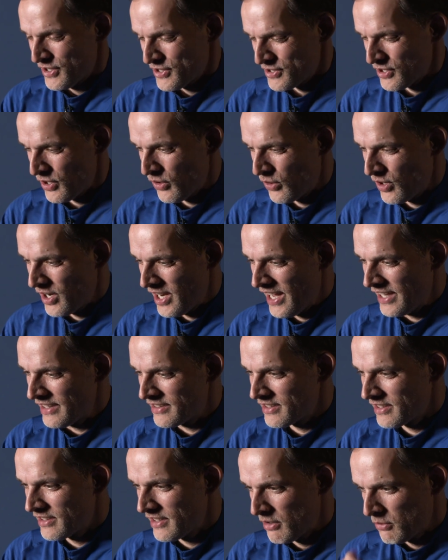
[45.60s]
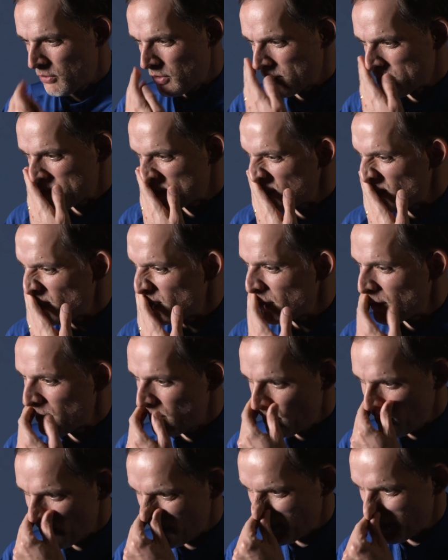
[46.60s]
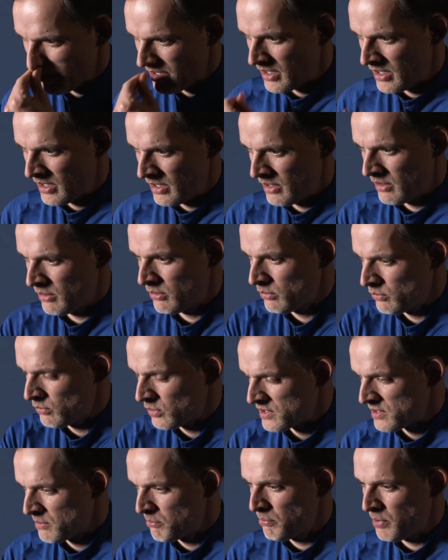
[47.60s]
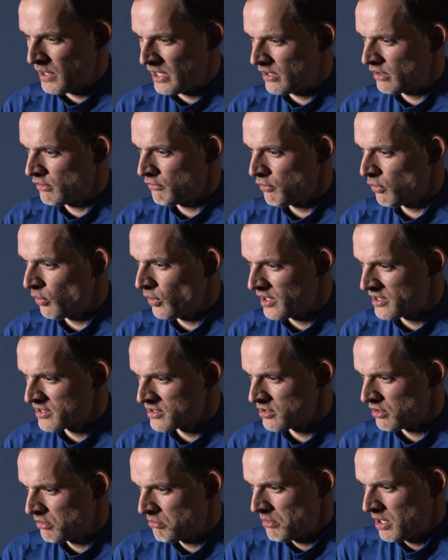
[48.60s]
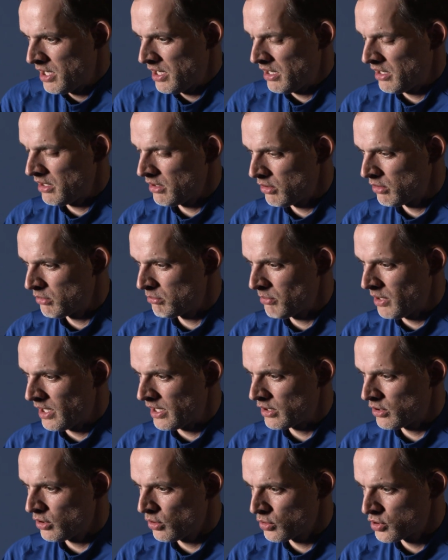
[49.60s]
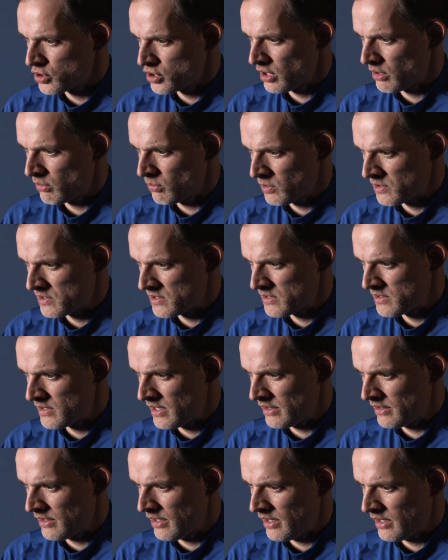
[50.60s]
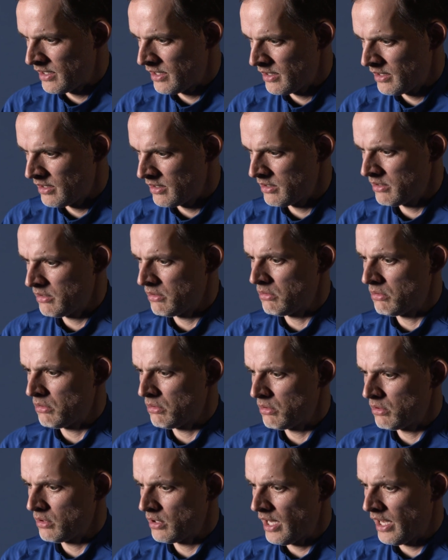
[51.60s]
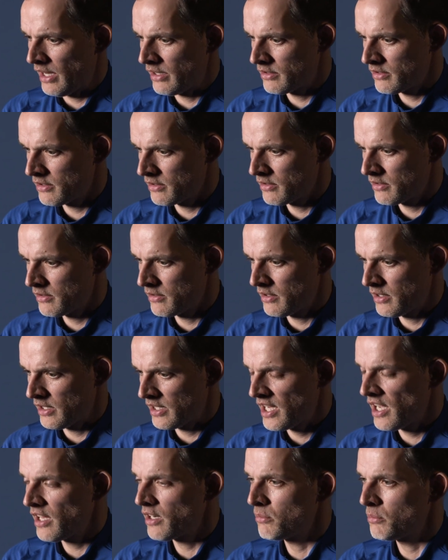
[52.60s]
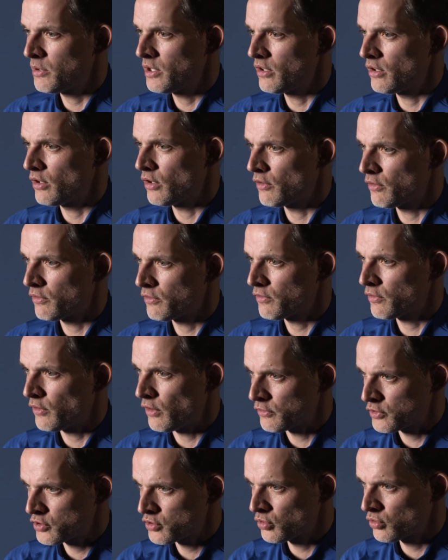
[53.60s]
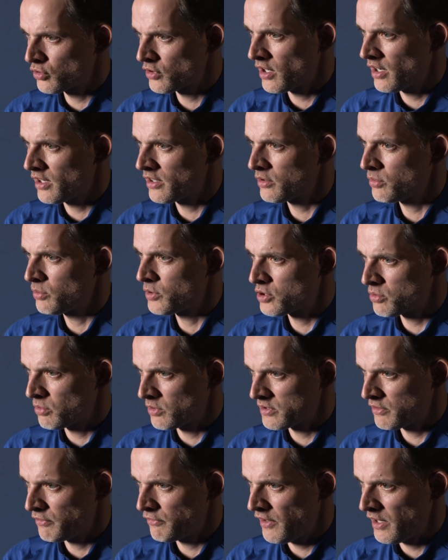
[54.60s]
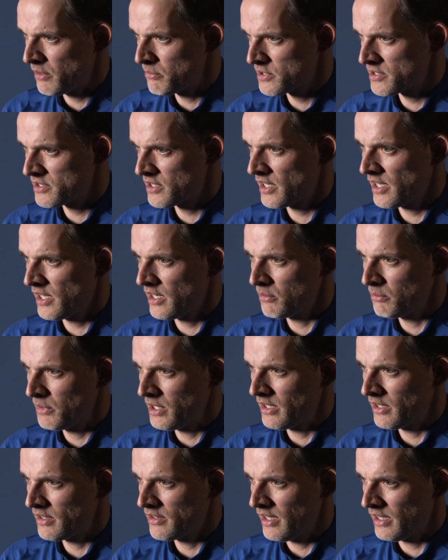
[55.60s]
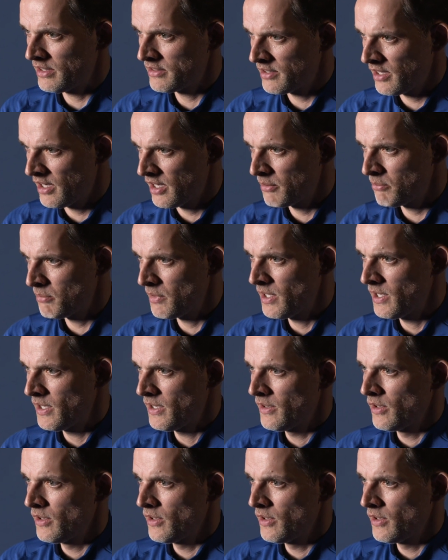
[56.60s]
So later there was uh, uh, was a big influence on my on my coaching was that I uh, entered the academy of, of Stuttgart, which was a famous academy at that time,